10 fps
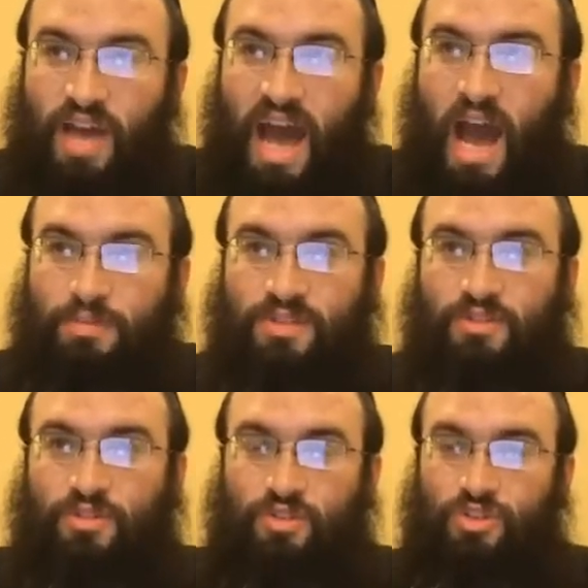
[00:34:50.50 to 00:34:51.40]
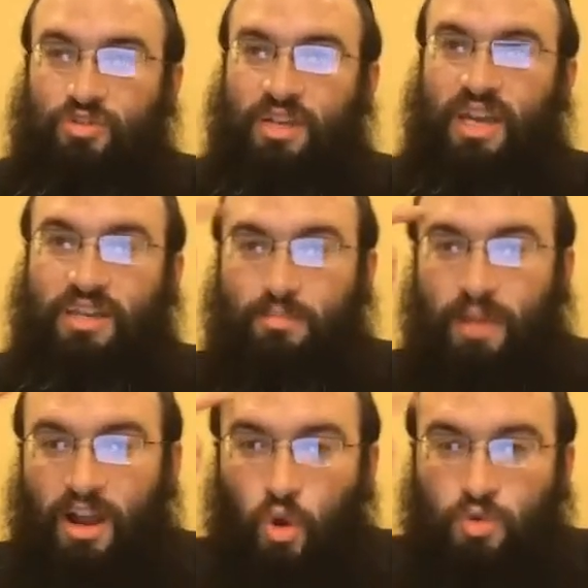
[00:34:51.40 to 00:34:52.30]
the obstacles
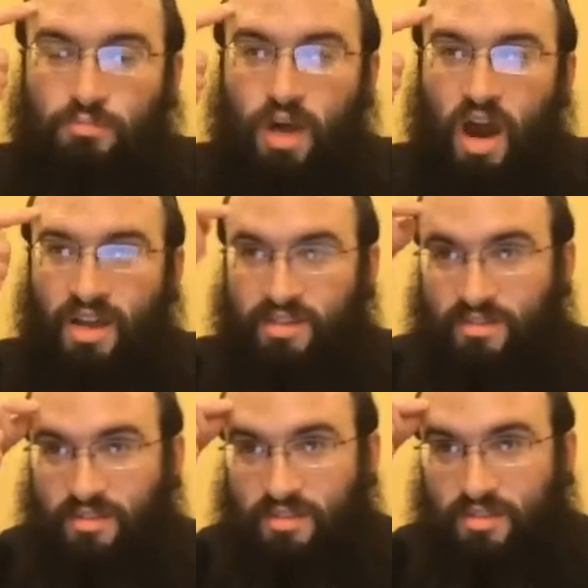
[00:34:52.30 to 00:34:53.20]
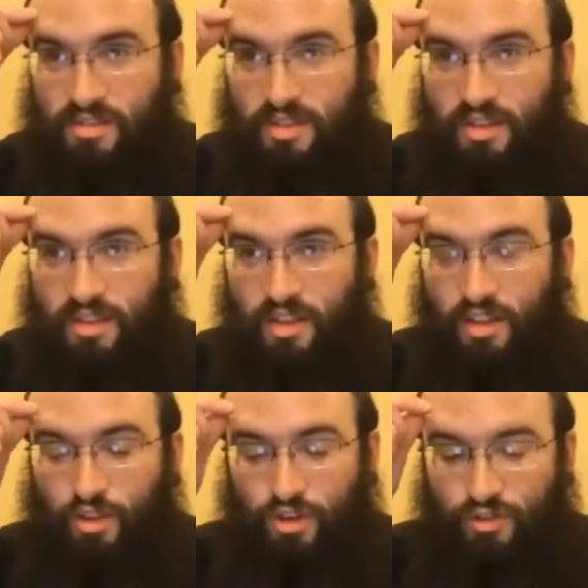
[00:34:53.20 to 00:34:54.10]
created by our own minds,
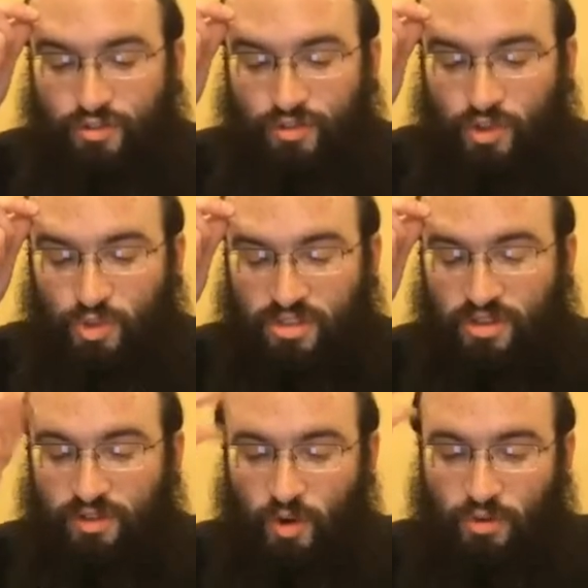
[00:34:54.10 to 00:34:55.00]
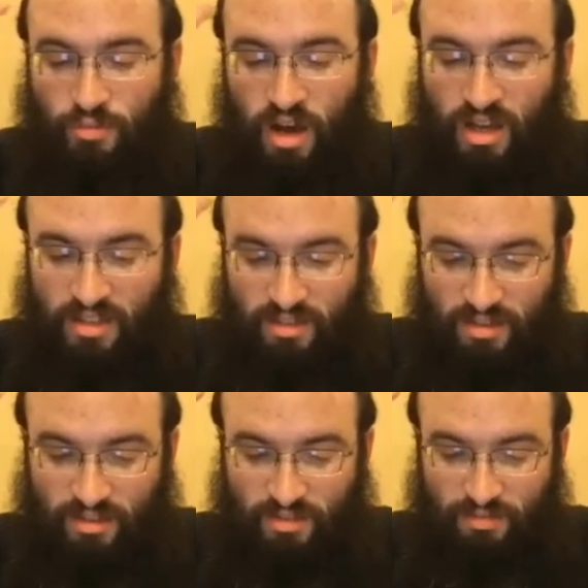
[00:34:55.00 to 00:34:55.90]
the confusions of our own
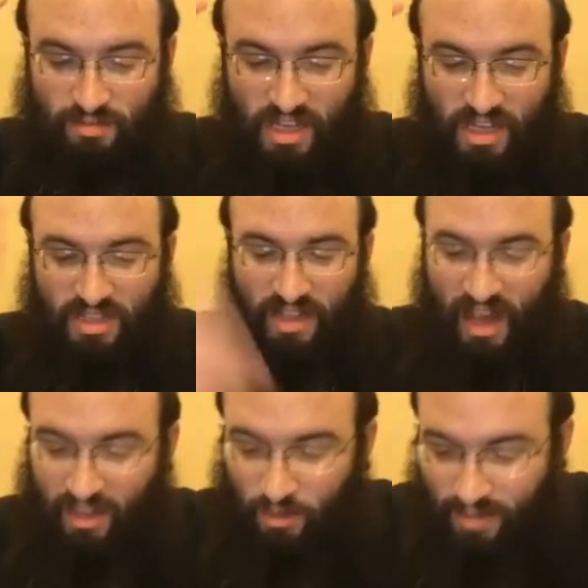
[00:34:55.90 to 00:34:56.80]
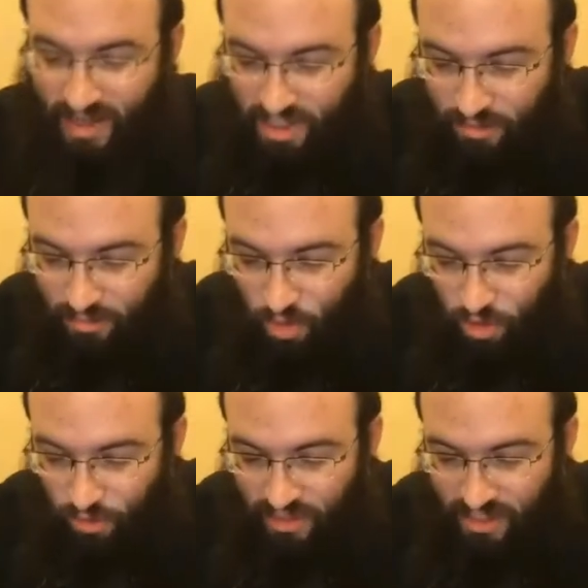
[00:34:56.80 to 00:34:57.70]
mind. So the
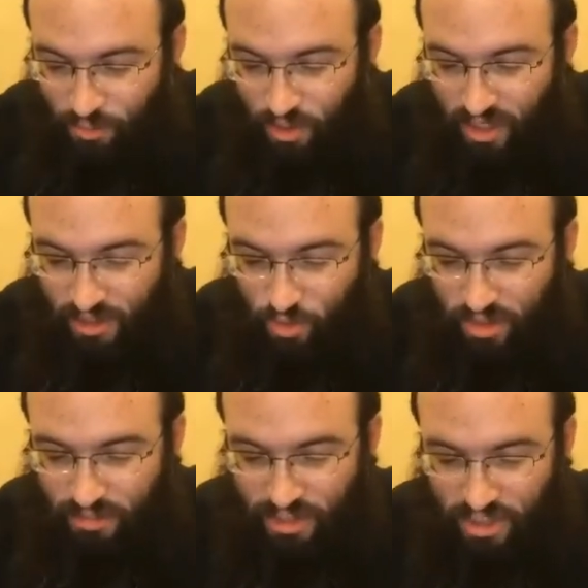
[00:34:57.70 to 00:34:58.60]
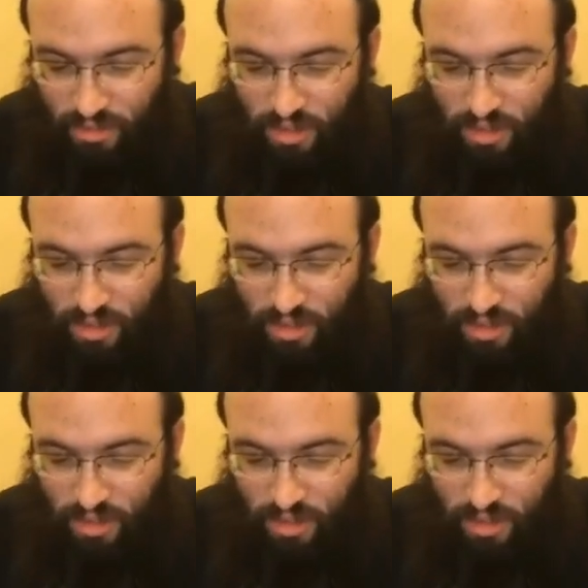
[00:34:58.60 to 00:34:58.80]
Benachman,